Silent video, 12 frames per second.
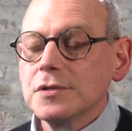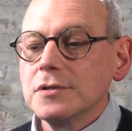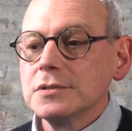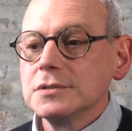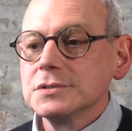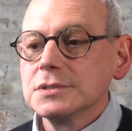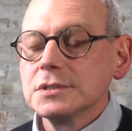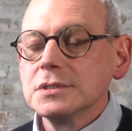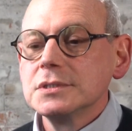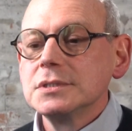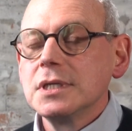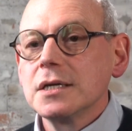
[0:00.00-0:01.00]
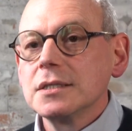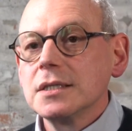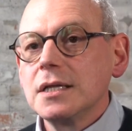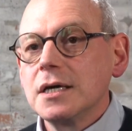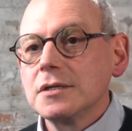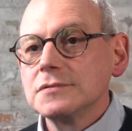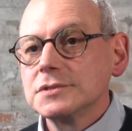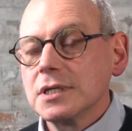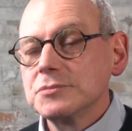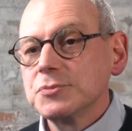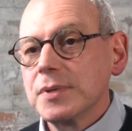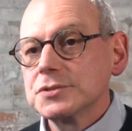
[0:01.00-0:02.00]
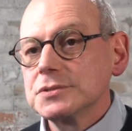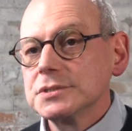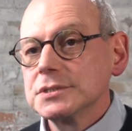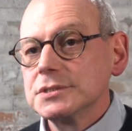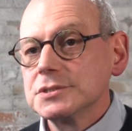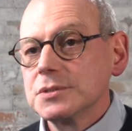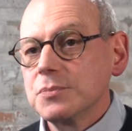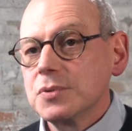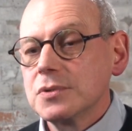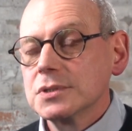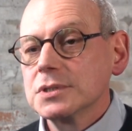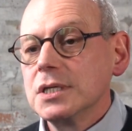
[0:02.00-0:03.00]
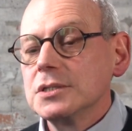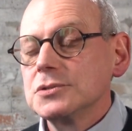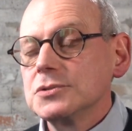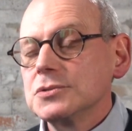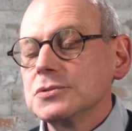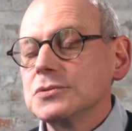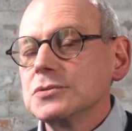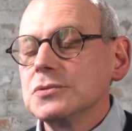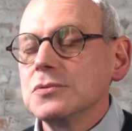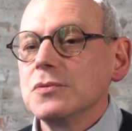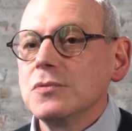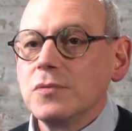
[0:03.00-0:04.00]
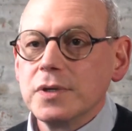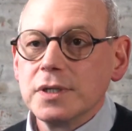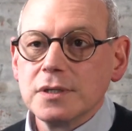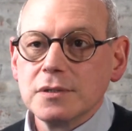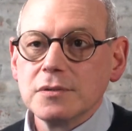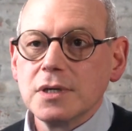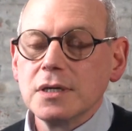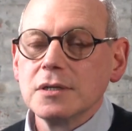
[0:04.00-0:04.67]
there's not a lot of subspecialty support to where